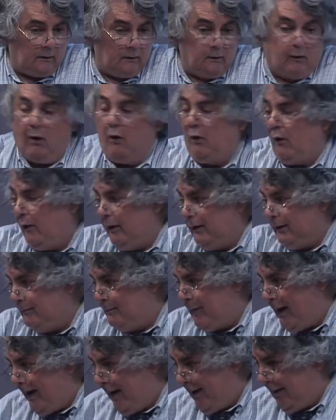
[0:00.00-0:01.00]
going
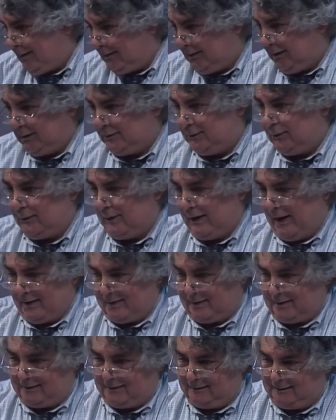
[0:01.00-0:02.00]
back to
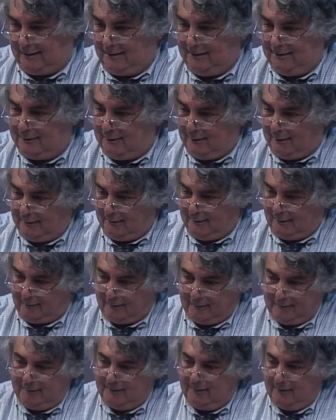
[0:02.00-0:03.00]
Glass-Steagall
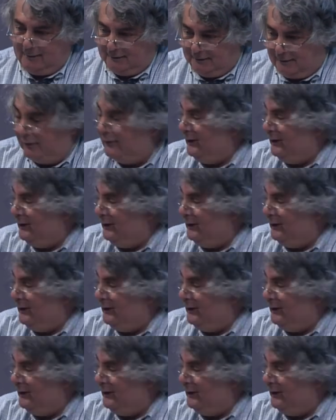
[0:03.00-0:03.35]
or the